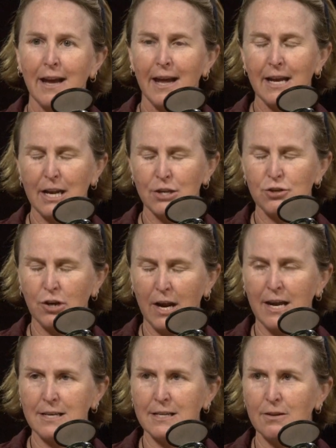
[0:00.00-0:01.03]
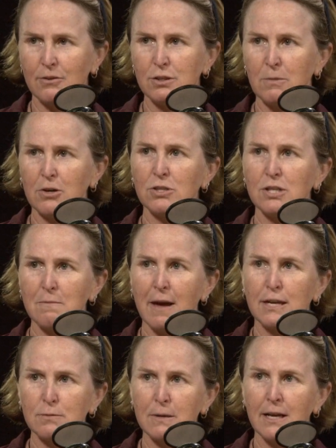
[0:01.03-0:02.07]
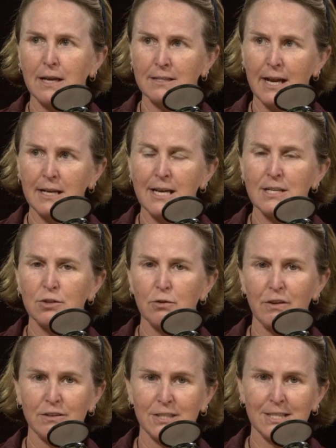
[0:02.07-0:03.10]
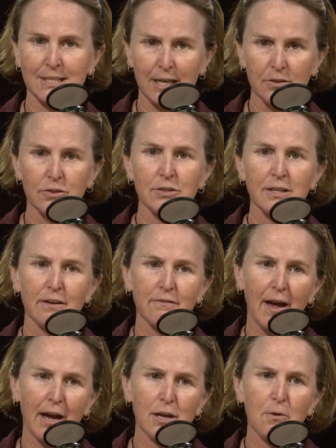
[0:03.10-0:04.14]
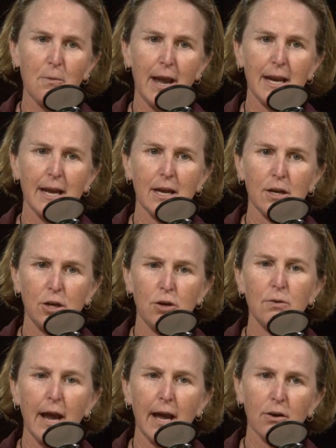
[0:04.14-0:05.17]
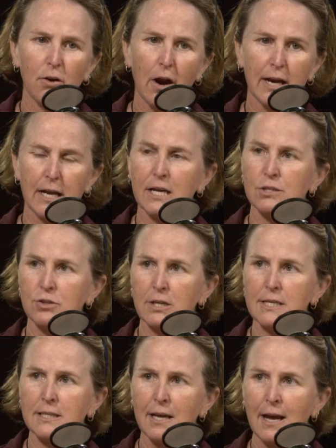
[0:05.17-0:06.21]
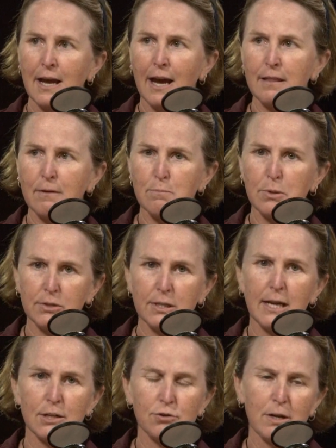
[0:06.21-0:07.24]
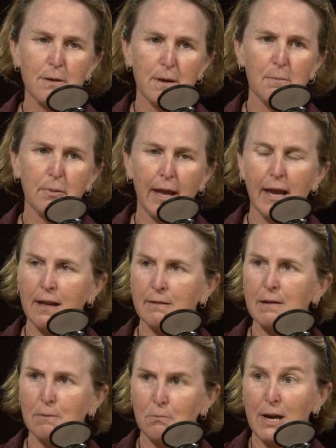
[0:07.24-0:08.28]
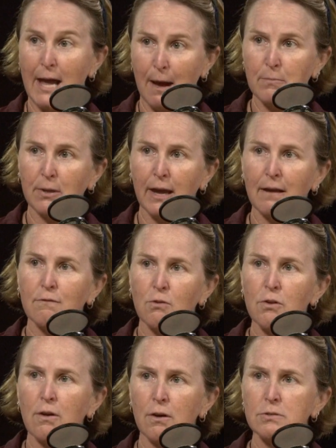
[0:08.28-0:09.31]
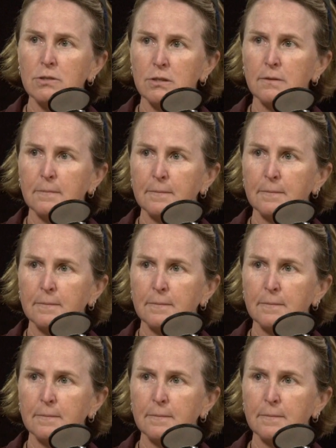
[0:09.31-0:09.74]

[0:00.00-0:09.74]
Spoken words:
and again are trained in those emergency management techniques. They're skilled at evaluating acute and chronic injuries and then building a treatment plan, a rehab plan for those.